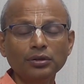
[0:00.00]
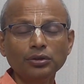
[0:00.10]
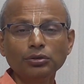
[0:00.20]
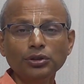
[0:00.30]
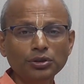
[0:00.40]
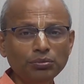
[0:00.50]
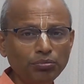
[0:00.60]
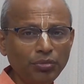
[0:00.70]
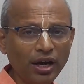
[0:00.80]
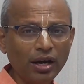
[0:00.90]
So it
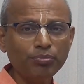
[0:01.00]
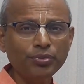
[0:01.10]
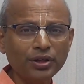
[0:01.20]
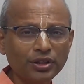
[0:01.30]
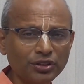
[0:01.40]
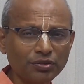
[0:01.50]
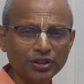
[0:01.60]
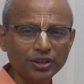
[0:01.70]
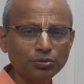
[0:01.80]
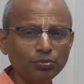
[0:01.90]
may appear it is a
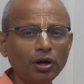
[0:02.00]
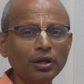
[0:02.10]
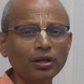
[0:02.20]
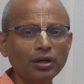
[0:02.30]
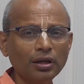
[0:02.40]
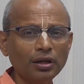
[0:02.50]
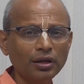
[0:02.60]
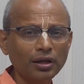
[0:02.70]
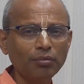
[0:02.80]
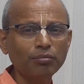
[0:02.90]
very small
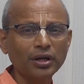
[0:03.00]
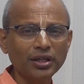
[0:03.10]
number.